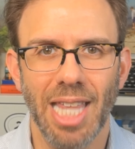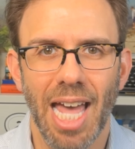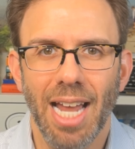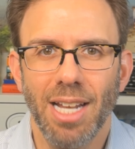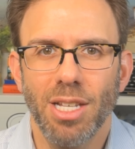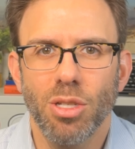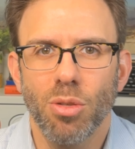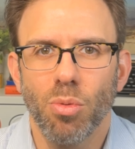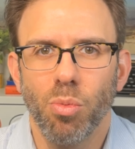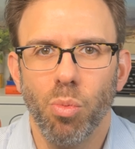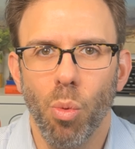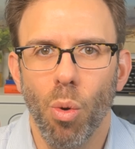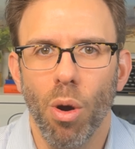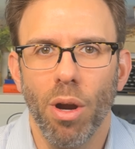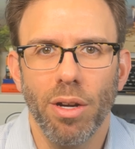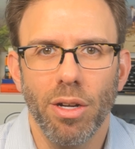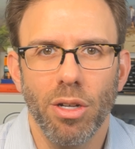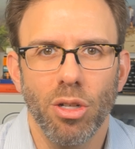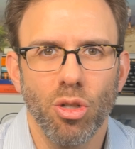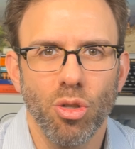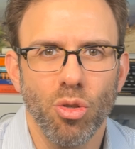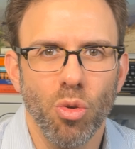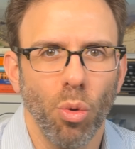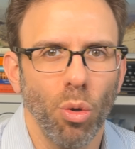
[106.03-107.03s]
that's
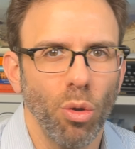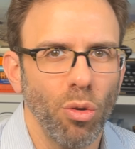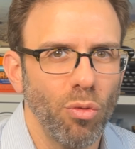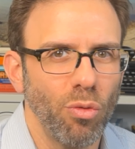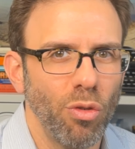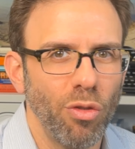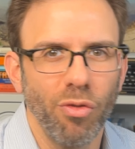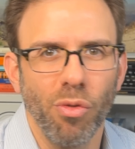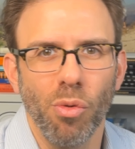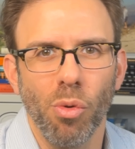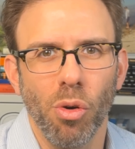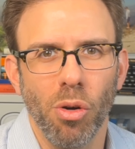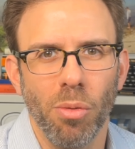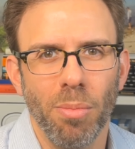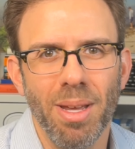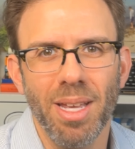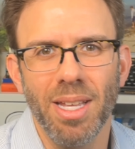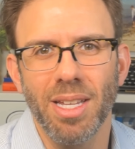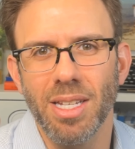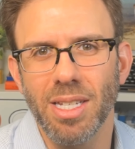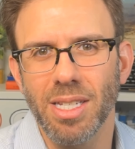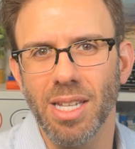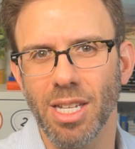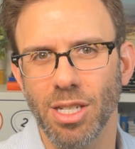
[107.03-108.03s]
what tort reform
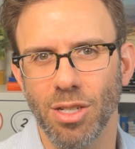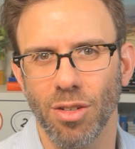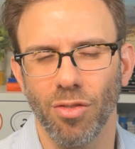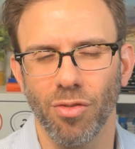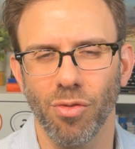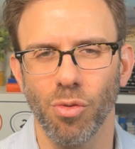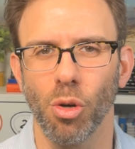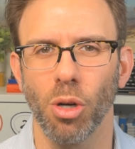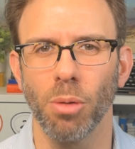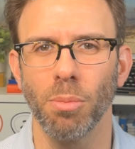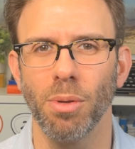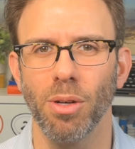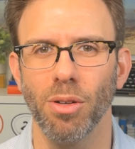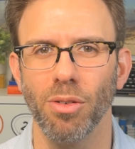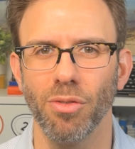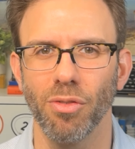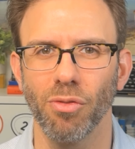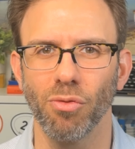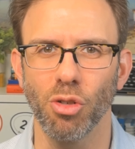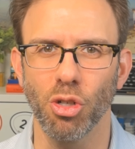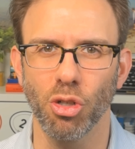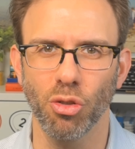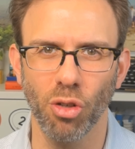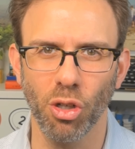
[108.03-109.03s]
is. It's a form
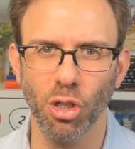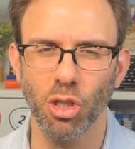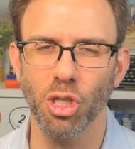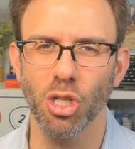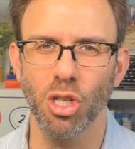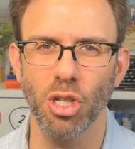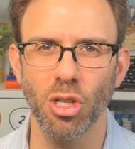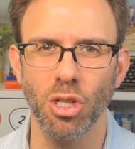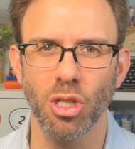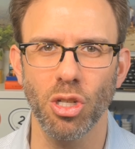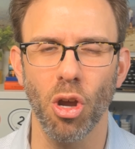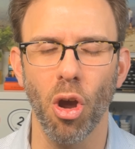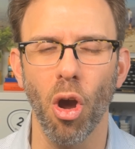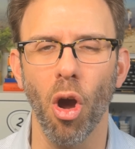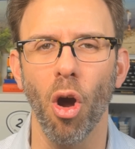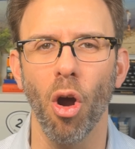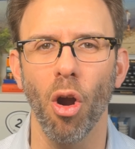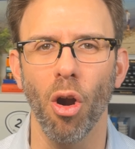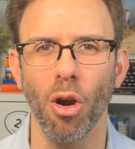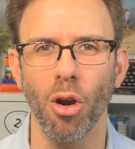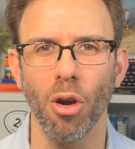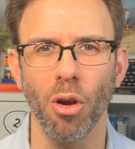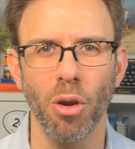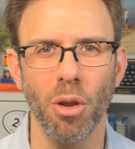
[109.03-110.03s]
of restrictions
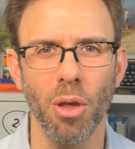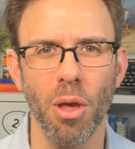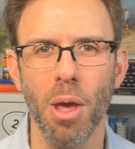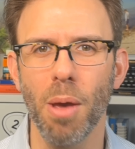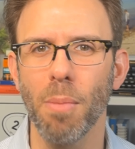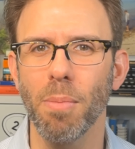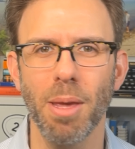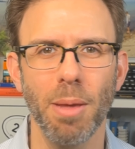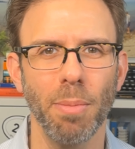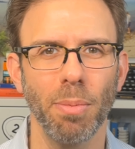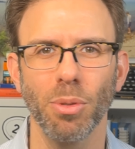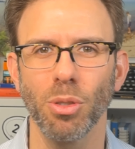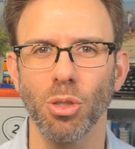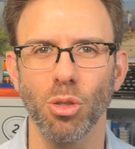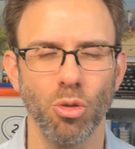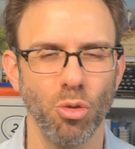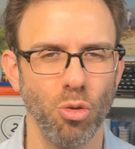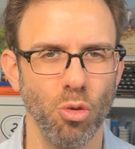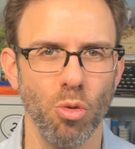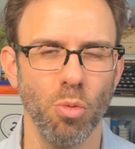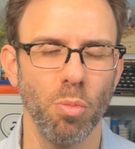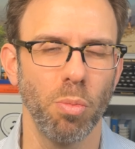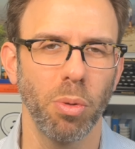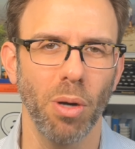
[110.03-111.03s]
on people's
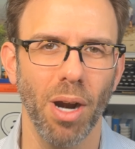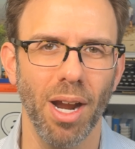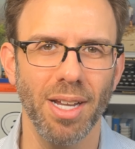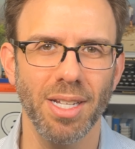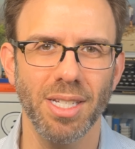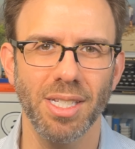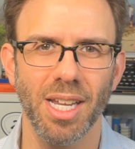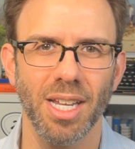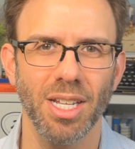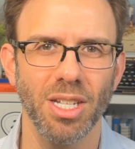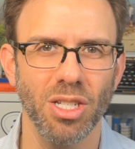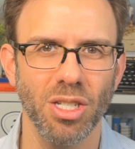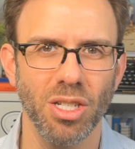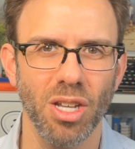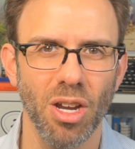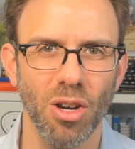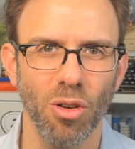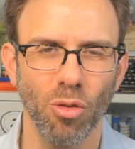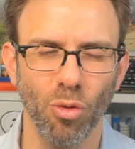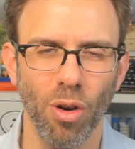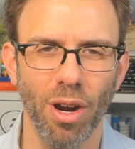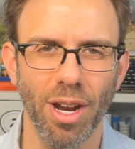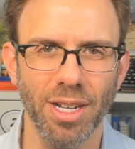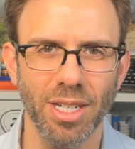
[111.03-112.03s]
due process
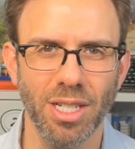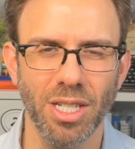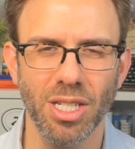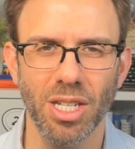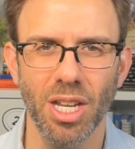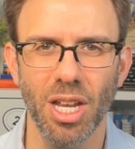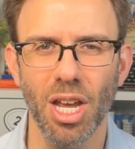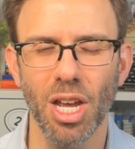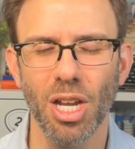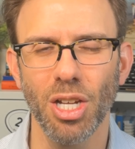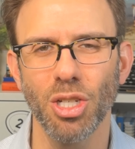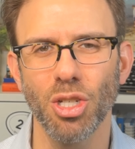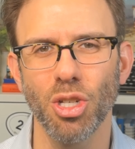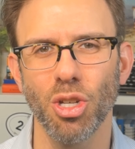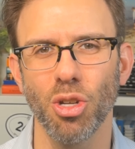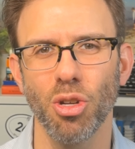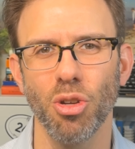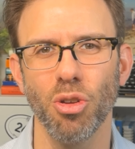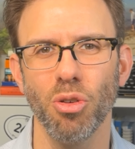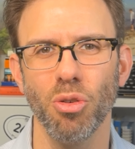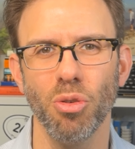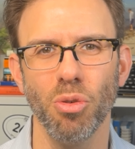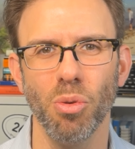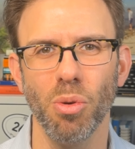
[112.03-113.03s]
rights
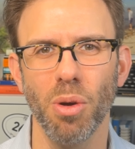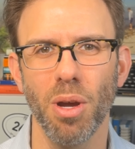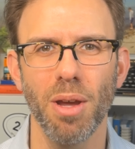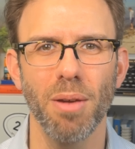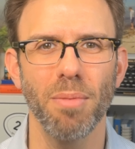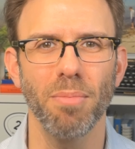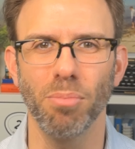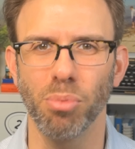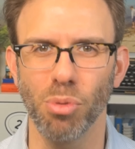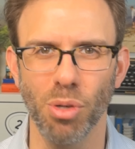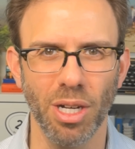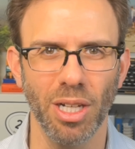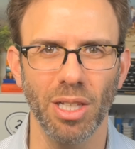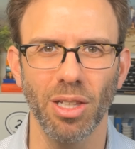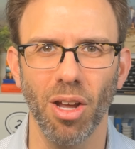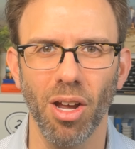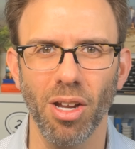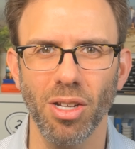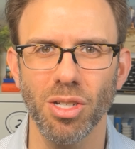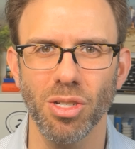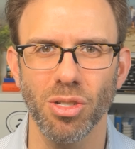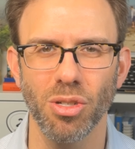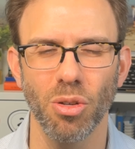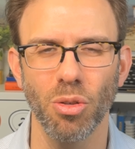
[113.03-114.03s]
to bring
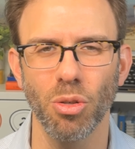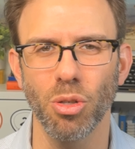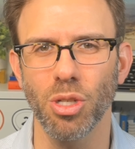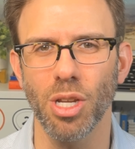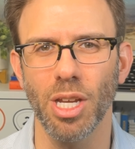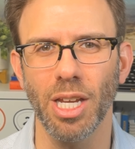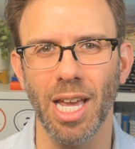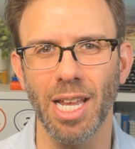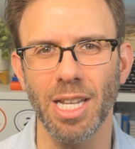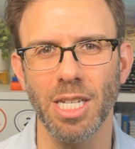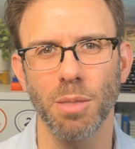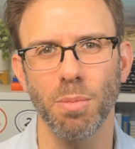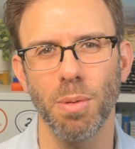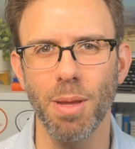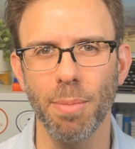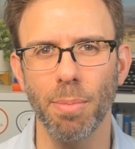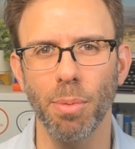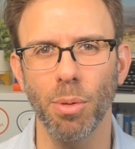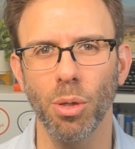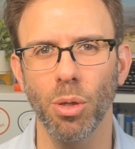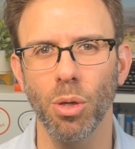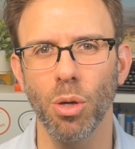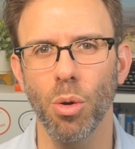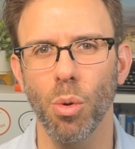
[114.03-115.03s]
lawsuits against
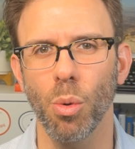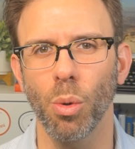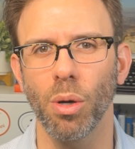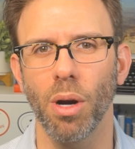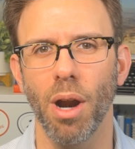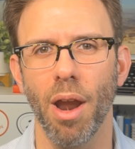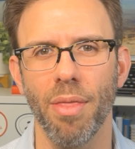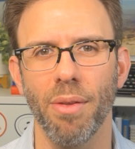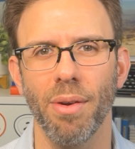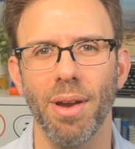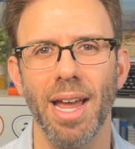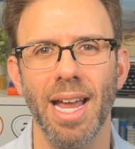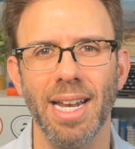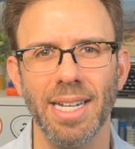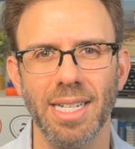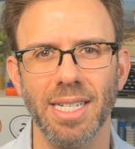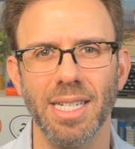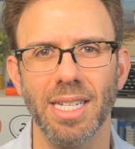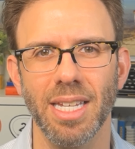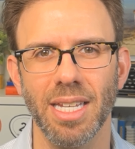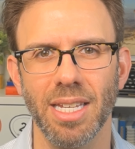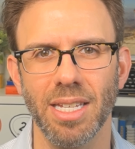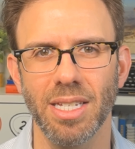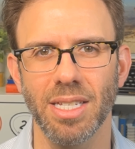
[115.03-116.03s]
people or other
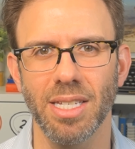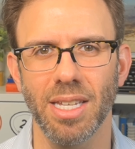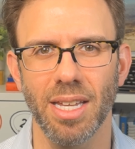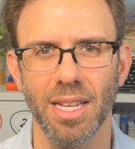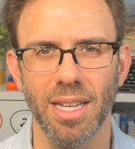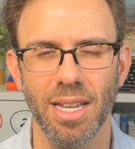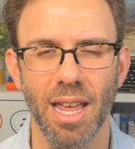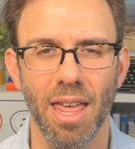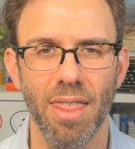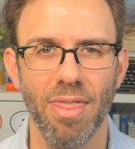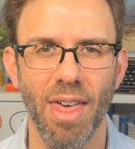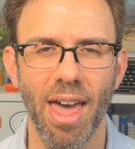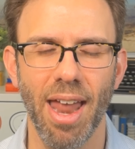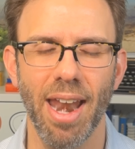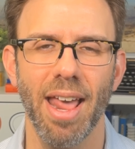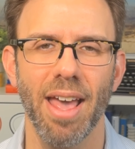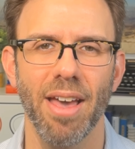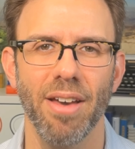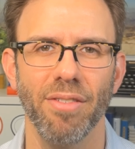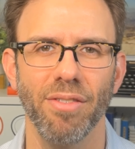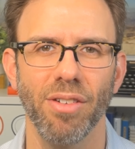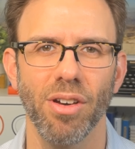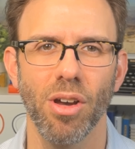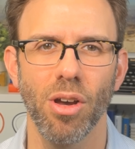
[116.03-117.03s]
entities that
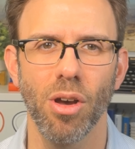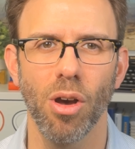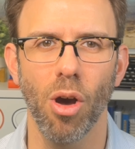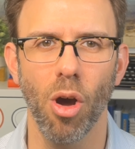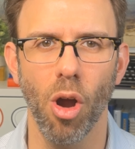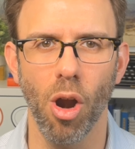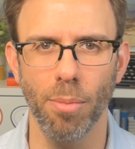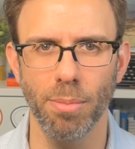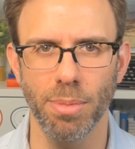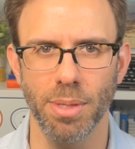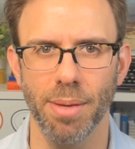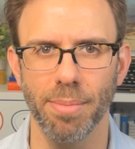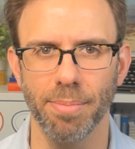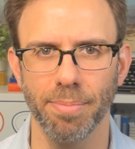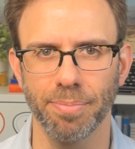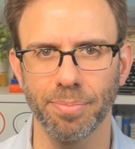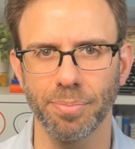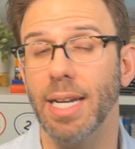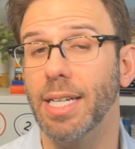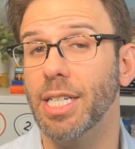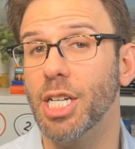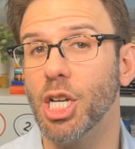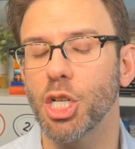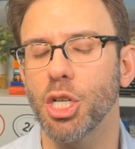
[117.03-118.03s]
have harmed them.
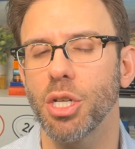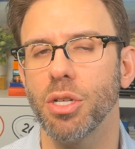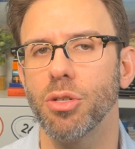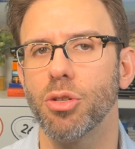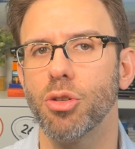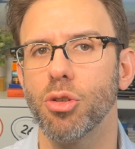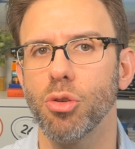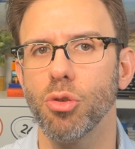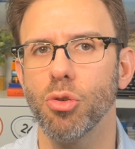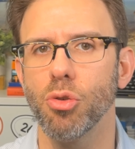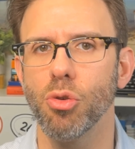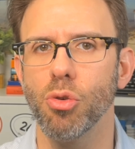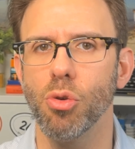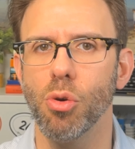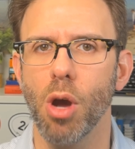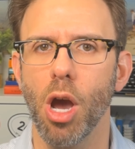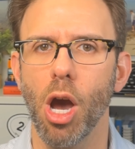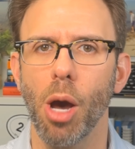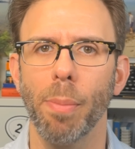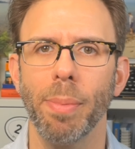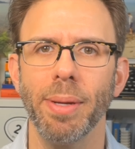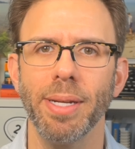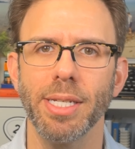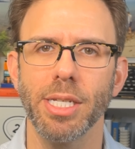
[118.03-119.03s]
In addition to
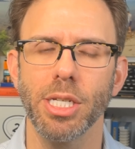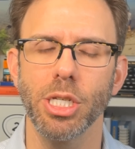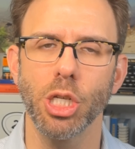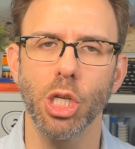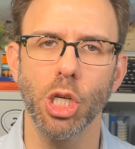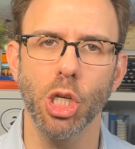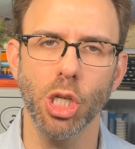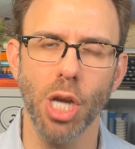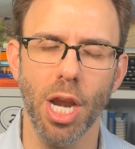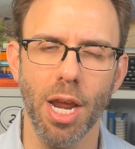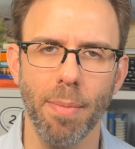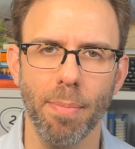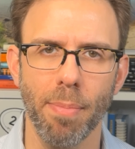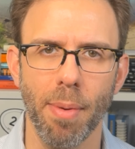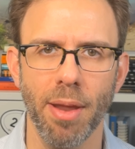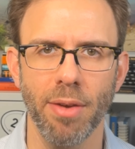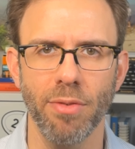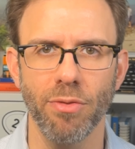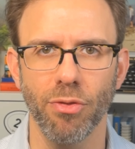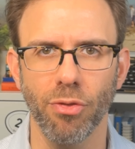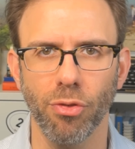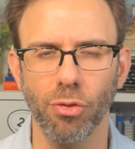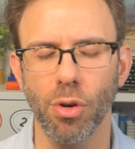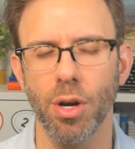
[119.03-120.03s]
helping to shape
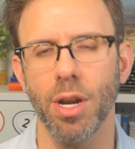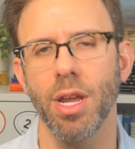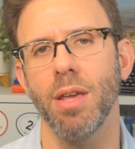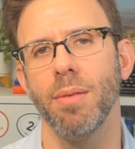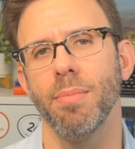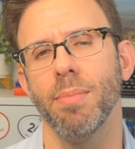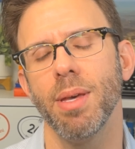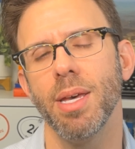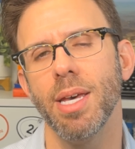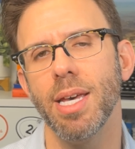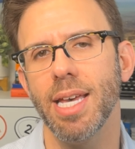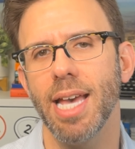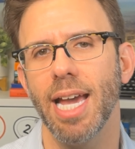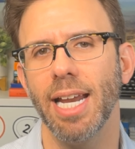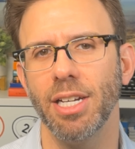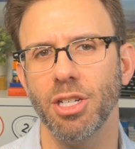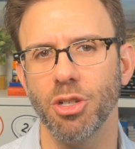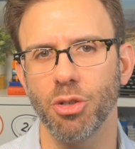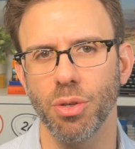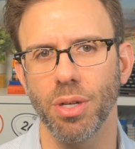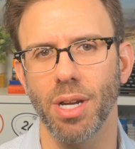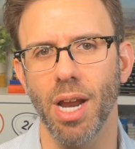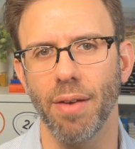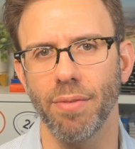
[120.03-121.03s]
and frame
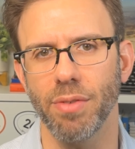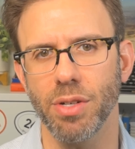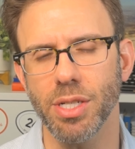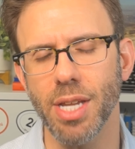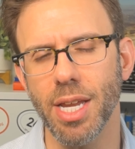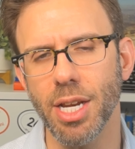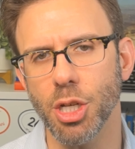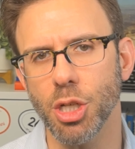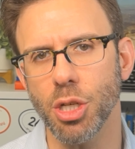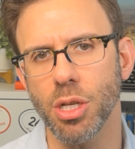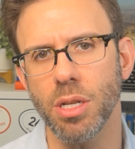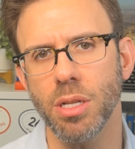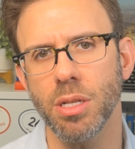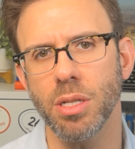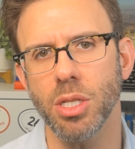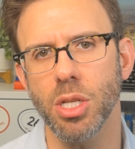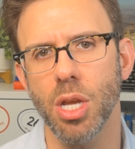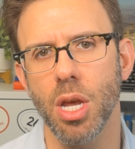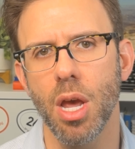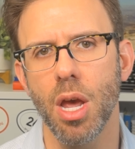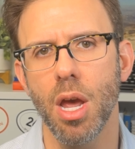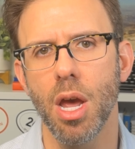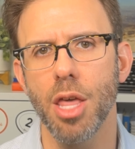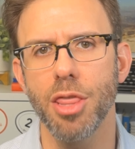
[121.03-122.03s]
industry
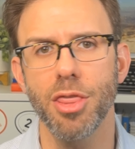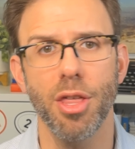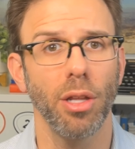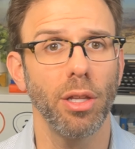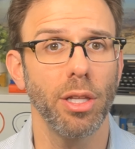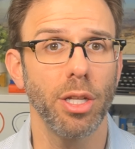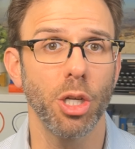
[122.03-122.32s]
conversations, thought